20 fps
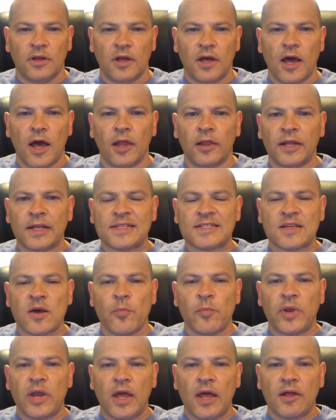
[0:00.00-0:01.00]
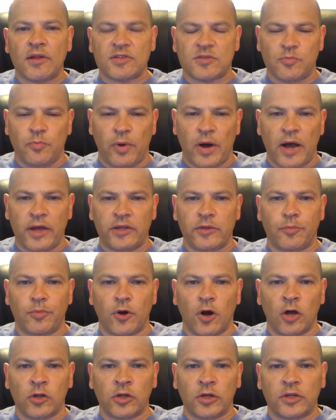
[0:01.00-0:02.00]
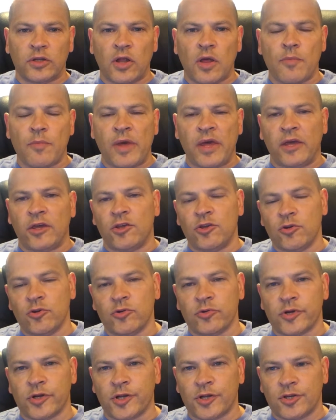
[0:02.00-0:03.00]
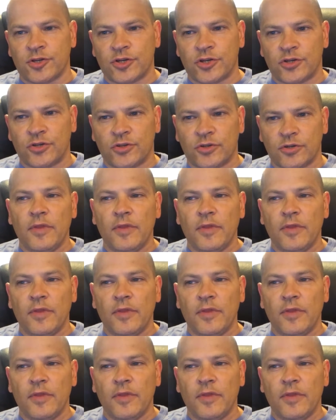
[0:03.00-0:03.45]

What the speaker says: and let somebody else buy the product and make you rich.